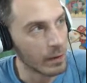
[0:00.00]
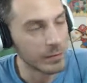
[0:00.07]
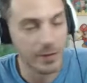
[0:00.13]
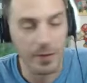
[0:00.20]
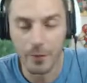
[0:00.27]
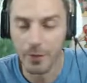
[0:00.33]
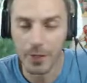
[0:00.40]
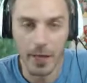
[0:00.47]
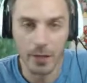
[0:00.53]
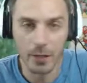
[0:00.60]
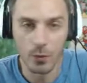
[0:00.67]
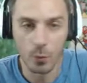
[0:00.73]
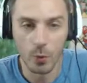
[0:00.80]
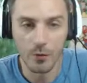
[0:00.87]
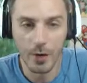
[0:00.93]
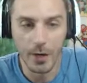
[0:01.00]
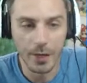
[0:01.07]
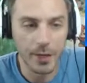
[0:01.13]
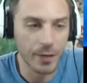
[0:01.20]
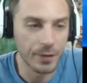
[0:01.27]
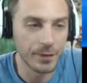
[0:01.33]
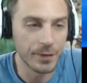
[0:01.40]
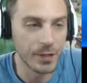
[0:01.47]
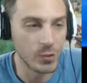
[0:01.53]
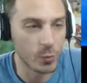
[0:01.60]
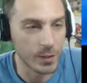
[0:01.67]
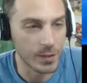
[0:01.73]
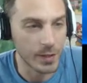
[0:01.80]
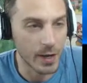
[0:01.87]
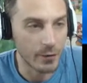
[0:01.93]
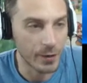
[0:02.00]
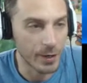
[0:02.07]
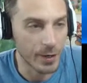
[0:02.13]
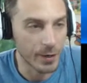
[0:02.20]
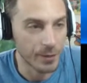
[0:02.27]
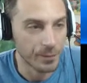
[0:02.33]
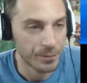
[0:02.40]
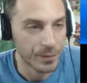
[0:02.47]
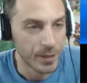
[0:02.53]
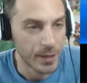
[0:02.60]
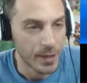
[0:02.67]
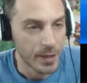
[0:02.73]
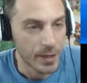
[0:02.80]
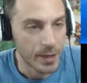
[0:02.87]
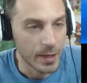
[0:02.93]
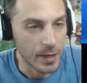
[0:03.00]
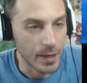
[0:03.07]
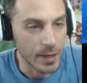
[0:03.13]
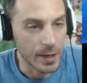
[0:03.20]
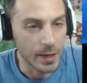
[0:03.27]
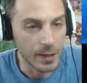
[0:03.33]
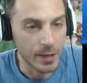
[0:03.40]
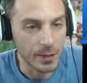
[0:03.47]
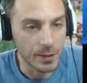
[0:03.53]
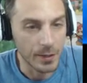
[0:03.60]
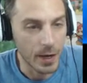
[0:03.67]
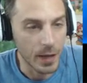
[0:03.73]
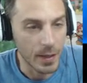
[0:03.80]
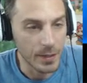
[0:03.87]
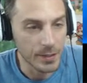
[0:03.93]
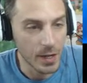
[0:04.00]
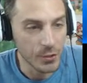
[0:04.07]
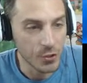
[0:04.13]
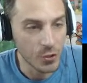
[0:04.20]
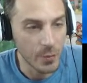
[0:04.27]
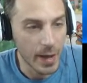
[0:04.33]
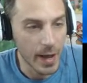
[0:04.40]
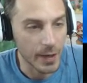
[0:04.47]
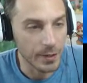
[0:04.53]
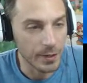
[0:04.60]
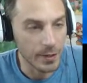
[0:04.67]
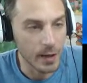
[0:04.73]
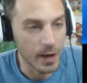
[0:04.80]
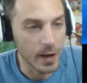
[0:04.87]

of 78 win rating. I think that's what it's at right now. And that's not too bad.